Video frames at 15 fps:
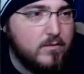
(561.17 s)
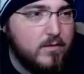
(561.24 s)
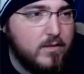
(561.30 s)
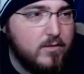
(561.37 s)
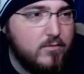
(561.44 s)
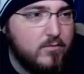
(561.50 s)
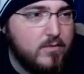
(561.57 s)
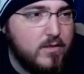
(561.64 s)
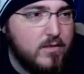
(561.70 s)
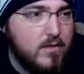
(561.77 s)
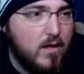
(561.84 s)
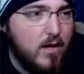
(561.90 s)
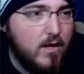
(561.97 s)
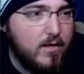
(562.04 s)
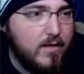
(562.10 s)
You did
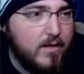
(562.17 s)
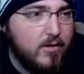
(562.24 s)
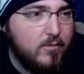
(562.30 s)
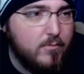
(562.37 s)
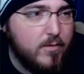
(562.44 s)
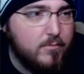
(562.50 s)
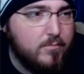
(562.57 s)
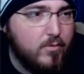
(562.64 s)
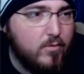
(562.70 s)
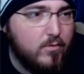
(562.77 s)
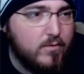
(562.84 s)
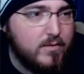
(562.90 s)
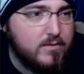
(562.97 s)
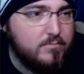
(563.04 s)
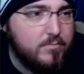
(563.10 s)
not hear me pull
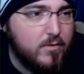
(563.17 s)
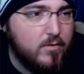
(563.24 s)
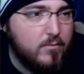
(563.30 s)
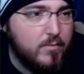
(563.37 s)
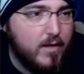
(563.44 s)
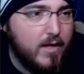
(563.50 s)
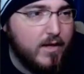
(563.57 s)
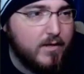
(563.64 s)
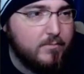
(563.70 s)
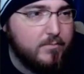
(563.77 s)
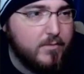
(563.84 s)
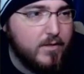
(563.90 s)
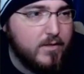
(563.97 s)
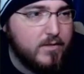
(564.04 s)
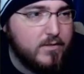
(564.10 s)
this bow back,
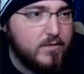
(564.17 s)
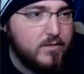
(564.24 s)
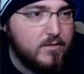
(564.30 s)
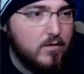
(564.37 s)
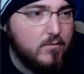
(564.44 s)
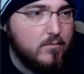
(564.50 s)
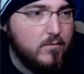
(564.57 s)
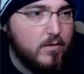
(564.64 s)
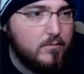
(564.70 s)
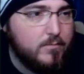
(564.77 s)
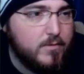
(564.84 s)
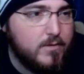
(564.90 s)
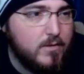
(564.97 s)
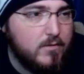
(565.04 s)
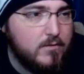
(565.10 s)
bitch. Oh, look,
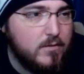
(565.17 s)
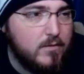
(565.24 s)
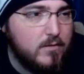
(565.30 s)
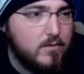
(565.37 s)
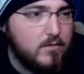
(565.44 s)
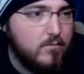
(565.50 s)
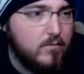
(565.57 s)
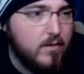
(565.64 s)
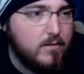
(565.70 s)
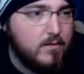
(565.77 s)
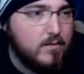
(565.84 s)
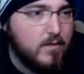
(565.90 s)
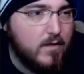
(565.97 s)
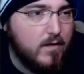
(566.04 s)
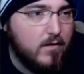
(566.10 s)
but there's a right
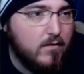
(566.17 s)
there.